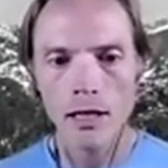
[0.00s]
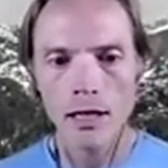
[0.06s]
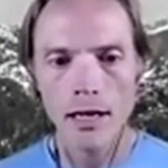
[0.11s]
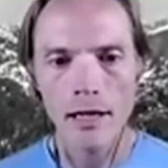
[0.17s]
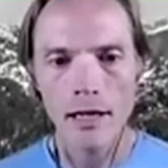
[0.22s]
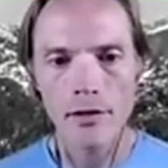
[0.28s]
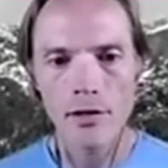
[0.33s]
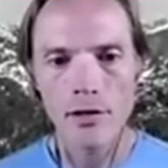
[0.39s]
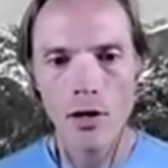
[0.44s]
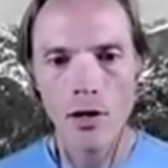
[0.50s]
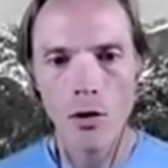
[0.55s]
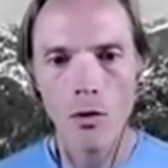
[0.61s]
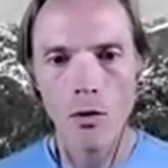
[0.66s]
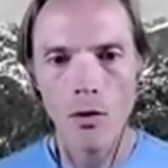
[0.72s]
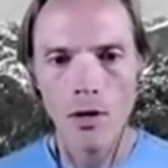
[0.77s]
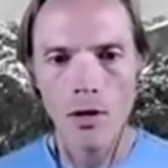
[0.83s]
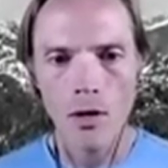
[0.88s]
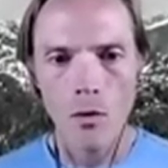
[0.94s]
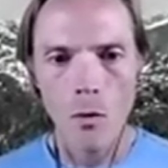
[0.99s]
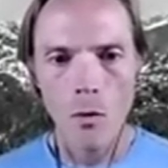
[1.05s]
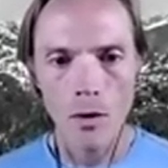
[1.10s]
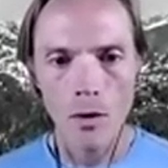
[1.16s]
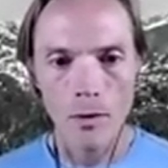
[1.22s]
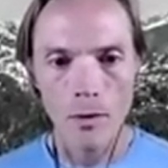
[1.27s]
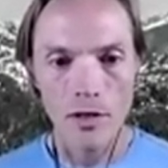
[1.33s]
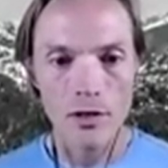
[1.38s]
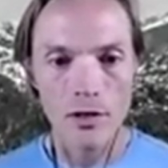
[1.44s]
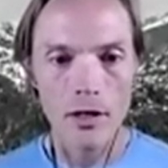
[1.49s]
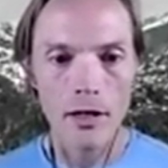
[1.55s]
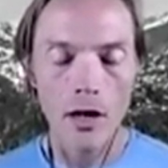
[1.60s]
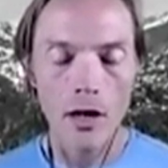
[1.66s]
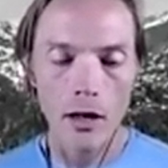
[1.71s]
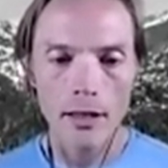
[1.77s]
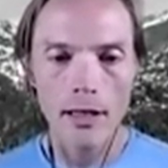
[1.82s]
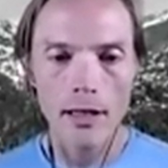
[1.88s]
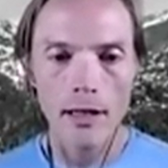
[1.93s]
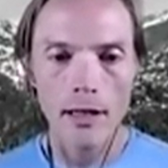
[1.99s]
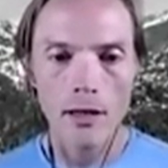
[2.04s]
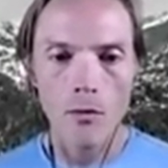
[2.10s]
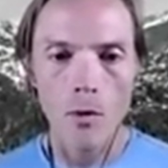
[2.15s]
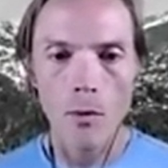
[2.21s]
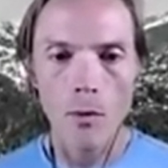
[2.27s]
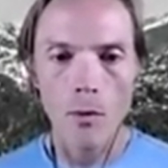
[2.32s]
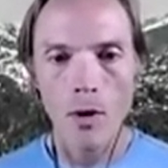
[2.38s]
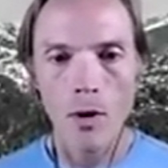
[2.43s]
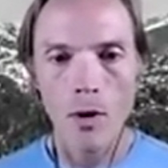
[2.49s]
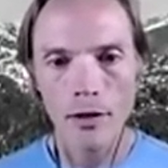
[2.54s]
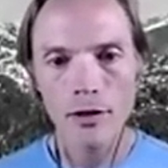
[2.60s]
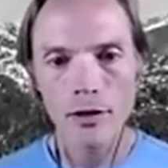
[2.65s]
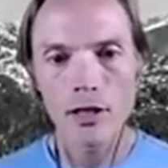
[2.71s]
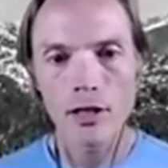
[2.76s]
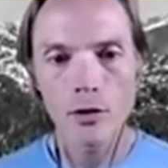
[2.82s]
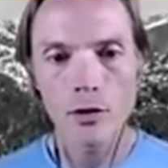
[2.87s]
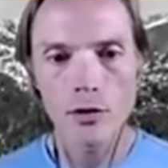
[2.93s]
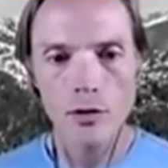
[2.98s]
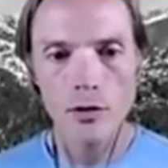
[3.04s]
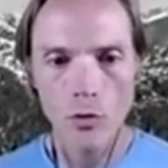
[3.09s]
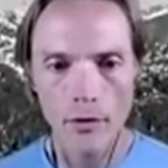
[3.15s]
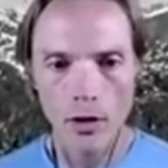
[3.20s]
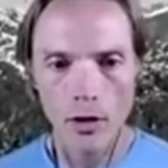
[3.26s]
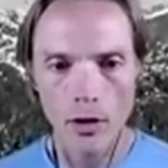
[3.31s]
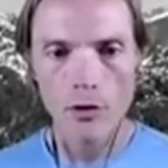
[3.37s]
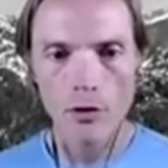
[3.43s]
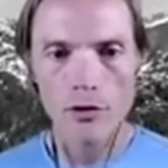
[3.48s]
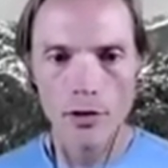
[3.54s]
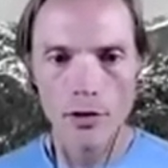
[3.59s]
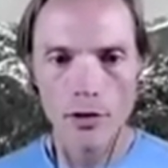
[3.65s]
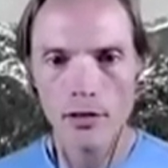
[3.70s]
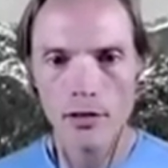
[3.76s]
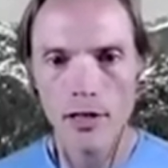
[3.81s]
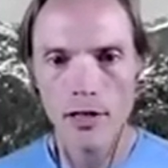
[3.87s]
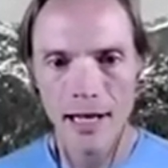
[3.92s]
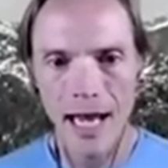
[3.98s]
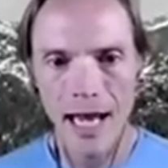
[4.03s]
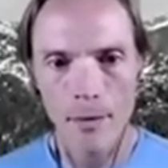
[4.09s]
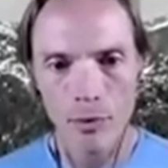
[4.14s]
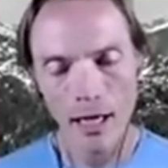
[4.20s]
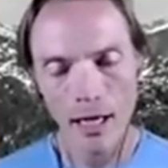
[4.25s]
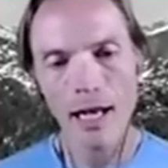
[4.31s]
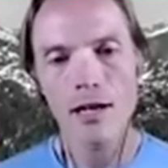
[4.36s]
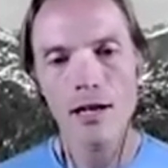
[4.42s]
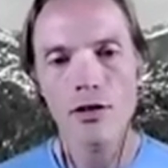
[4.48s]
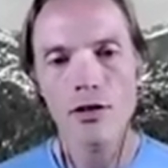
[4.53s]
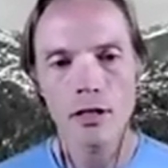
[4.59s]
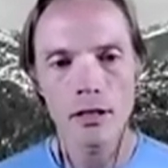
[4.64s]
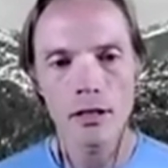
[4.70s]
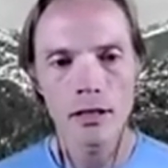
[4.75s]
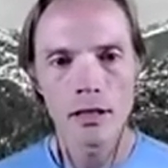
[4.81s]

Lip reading: and so when we started Arctiq, what we wanted to do is move closer to the application.